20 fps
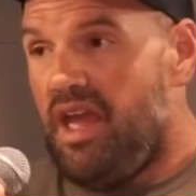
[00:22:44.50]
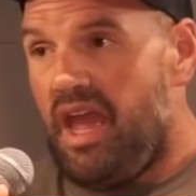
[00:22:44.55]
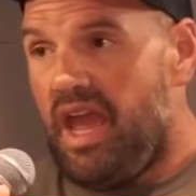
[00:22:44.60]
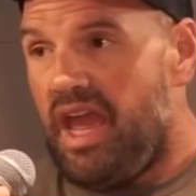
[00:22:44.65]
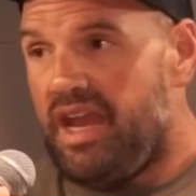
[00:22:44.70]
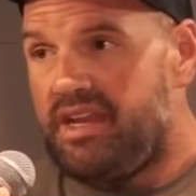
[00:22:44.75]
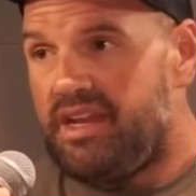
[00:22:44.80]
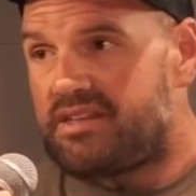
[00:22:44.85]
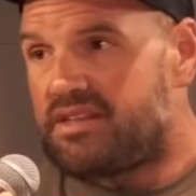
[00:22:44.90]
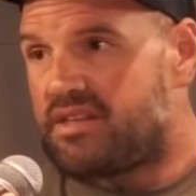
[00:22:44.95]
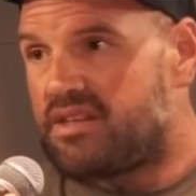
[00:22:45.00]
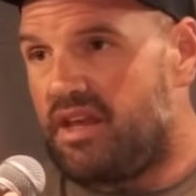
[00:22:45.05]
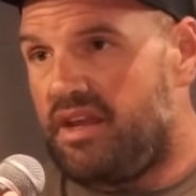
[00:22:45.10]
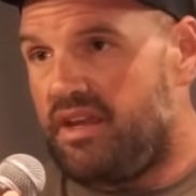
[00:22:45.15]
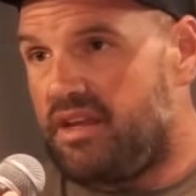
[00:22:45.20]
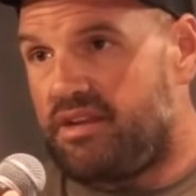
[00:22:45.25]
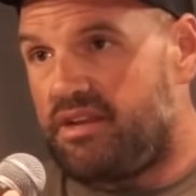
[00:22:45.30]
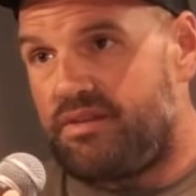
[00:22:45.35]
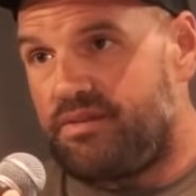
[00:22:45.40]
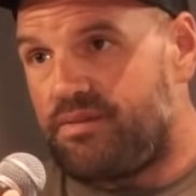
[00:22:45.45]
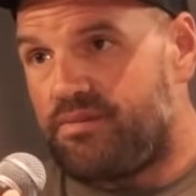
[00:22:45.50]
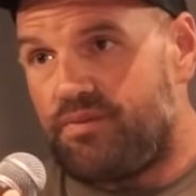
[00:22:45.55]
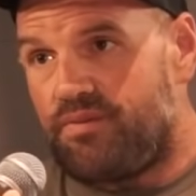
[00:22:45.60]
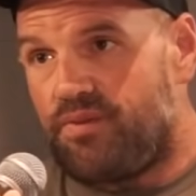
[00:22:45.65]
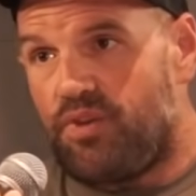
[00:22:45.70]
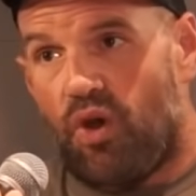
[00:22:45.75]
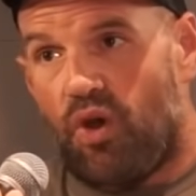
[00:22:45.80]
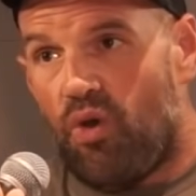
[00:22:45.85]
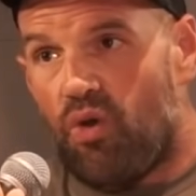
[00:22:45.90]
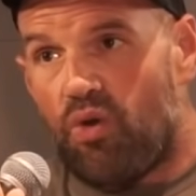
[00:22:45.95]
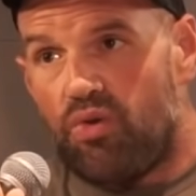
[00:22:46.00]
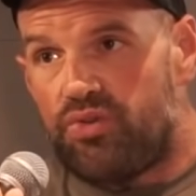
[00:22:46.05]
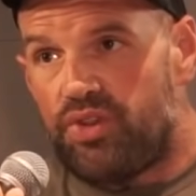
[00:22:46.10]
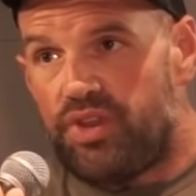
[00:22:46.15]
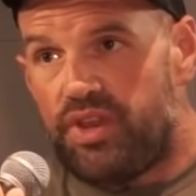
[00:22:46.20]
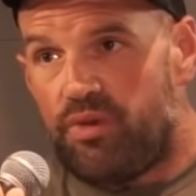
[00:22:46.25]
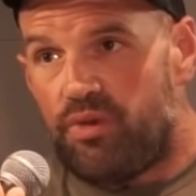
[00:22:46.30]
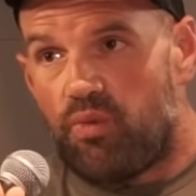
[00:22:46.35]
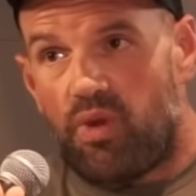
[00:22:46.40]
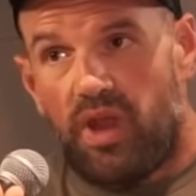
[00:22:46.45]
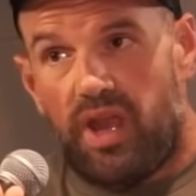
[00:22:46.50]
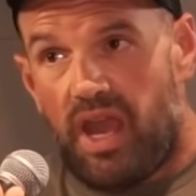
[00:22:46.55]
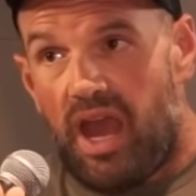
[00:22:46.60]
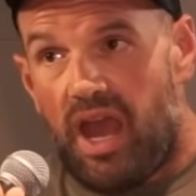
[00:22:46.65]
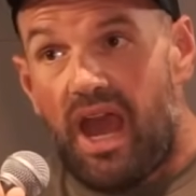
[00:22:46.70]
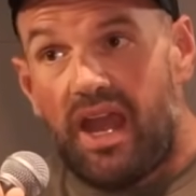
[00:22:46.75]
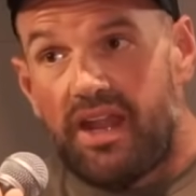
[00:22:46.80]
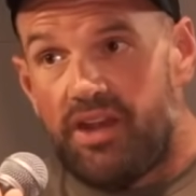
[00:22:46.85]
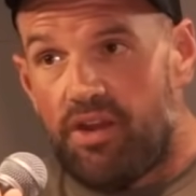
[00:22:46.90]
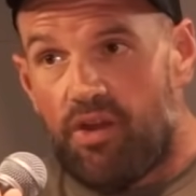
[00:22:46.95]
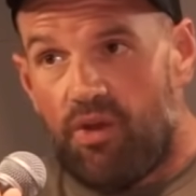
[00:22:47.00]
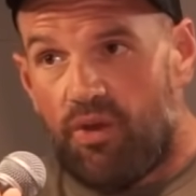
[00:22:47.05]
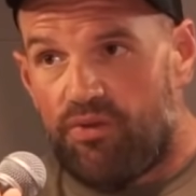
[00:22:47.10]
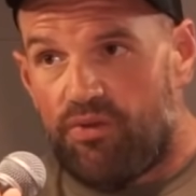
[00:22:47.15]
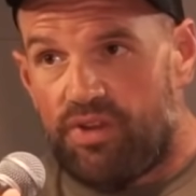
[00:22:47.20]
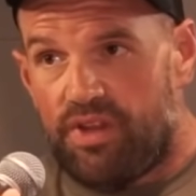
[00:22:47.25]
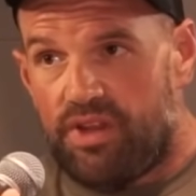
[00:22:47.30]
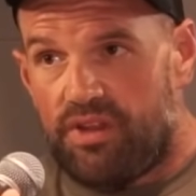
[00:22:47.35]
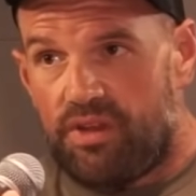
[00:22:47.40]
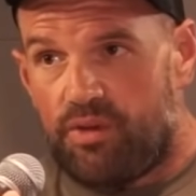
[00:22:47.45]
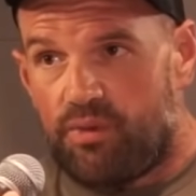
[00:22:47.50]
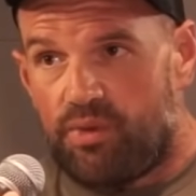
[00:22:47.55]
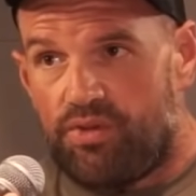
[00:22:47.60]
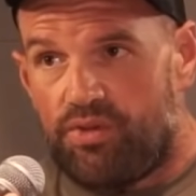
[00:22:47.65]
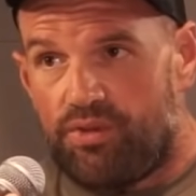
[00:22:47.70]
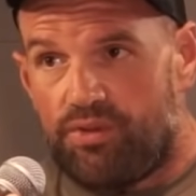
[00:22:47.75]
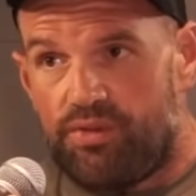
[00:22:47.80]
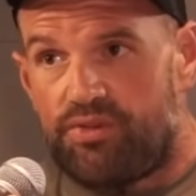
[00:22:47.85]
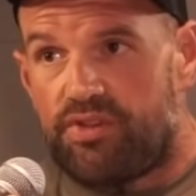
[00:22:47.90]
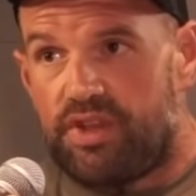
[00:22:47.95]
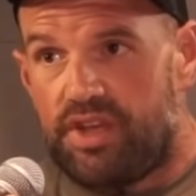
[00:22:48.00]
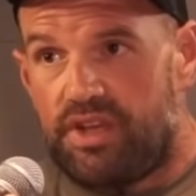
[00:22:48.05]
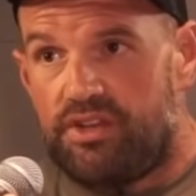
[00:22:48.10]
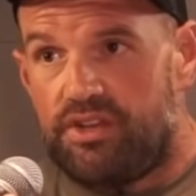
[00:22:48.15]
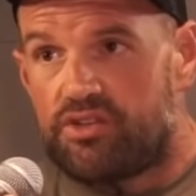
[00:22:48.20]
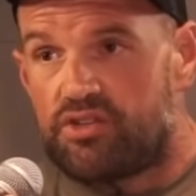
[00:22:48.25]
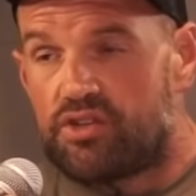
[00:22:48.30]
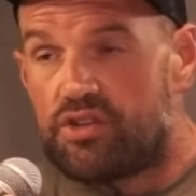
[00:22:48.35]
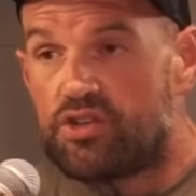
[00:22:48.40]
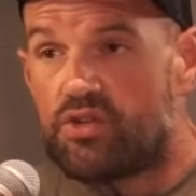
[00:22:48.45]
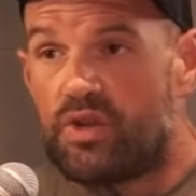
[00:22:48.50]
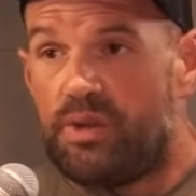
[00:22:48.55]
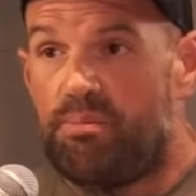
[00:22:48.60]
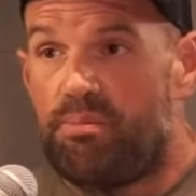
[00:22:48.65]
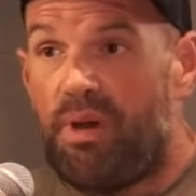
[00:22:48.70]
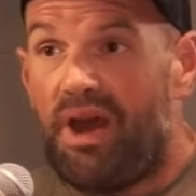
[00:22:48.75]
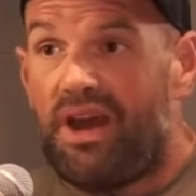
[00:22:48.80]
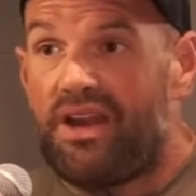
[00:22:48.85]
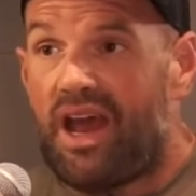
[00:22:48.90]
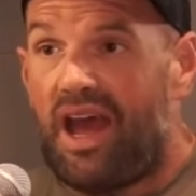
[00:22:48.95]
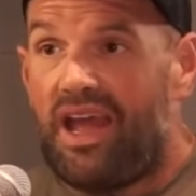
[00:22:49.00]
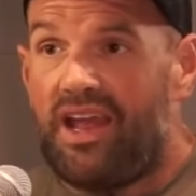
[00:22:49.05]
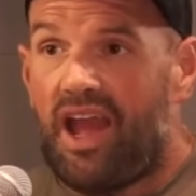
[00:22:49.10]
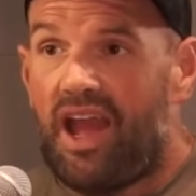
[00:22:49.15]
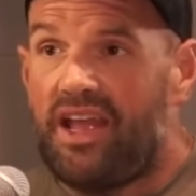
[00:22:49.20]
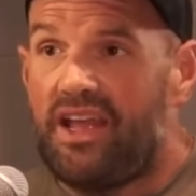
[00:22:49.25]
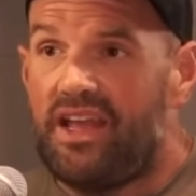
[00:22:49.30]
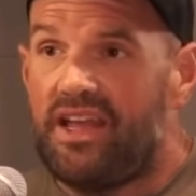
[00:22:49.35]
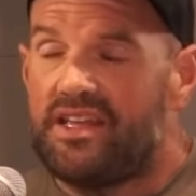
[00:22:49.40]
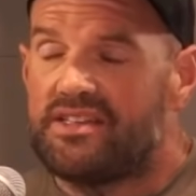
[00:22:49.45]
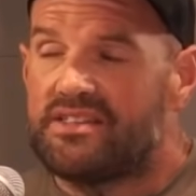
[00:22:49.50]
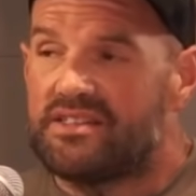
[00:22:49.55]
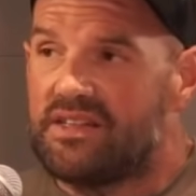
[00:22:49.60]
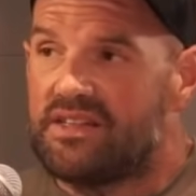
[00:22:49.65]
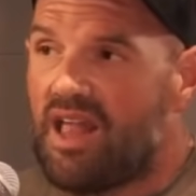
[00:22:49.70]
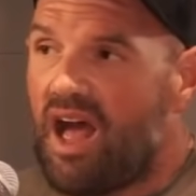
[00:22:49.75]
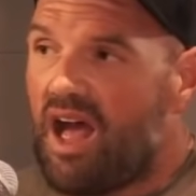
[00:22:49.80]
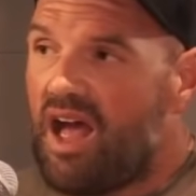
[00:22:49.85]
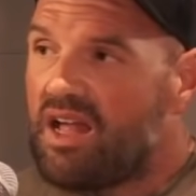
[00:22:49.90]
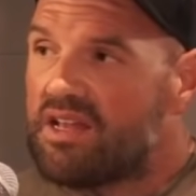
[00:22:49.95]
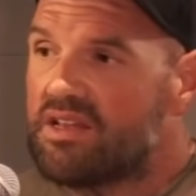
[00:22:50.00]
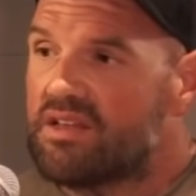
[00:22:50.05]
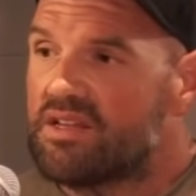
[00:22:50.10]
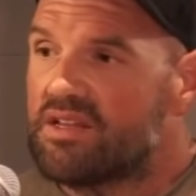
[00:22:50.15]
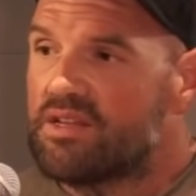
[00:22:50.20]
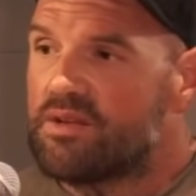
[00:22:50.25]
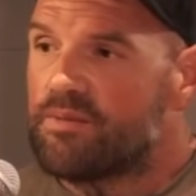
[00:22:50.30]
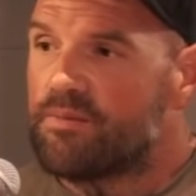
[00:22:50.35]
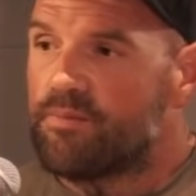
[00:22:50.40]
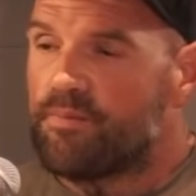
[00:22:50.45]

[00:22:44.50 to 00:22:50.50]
And it's like, the only way I know of dealing with loose skin is surgery, but it's not